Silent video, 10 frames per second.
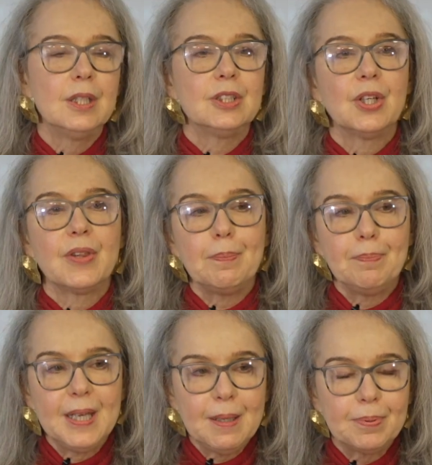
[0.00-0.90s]
so that
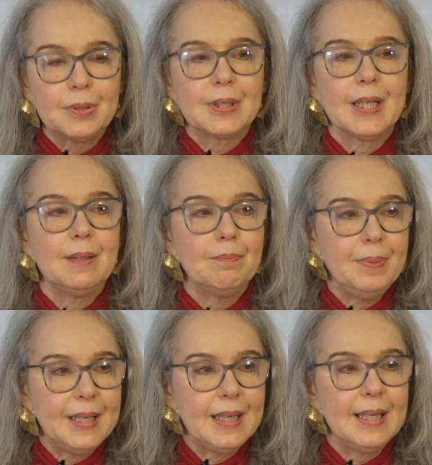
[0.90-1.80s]
people can
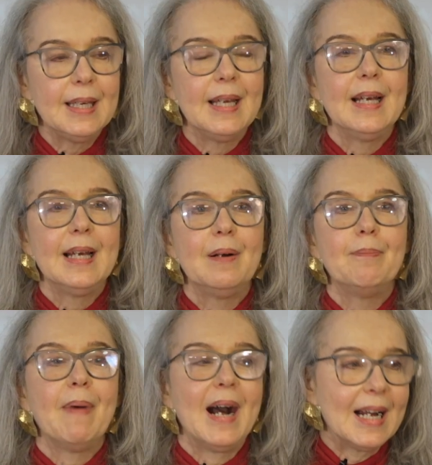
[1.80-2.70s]
be
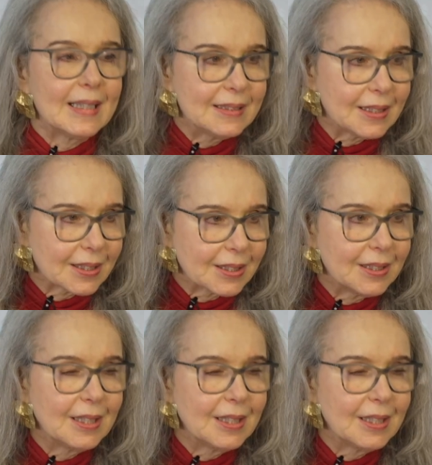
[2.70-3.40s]
milder,